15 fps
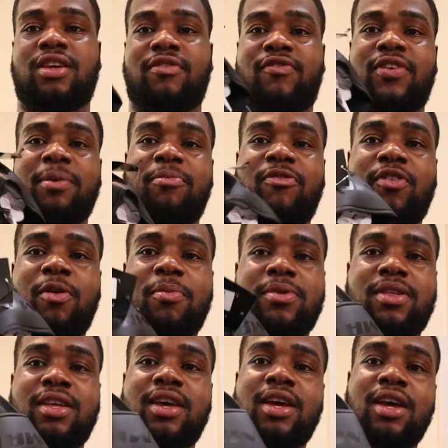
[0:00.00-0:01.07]
flip
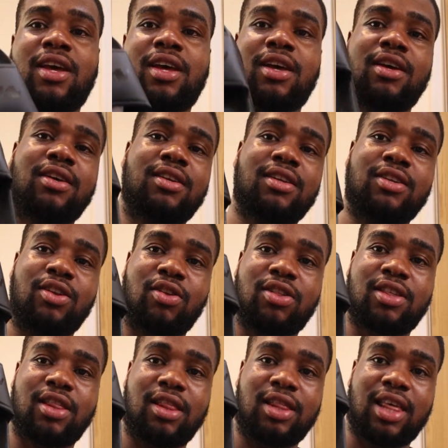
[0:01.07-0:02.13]
flops,
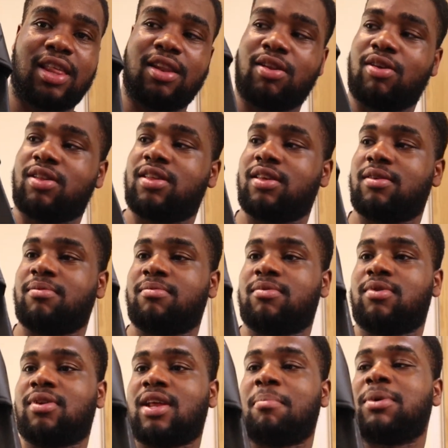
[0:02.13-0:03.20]
not
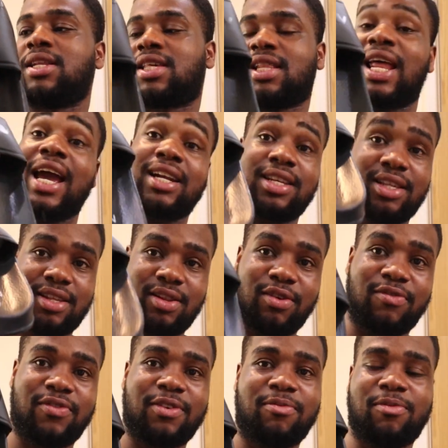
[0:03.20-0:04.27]
I mean sliders,
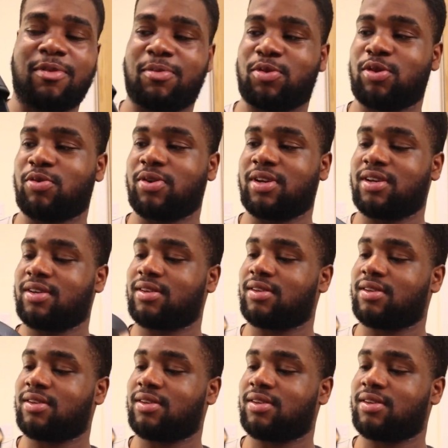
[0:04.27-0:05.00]
not flip flops. Sorry.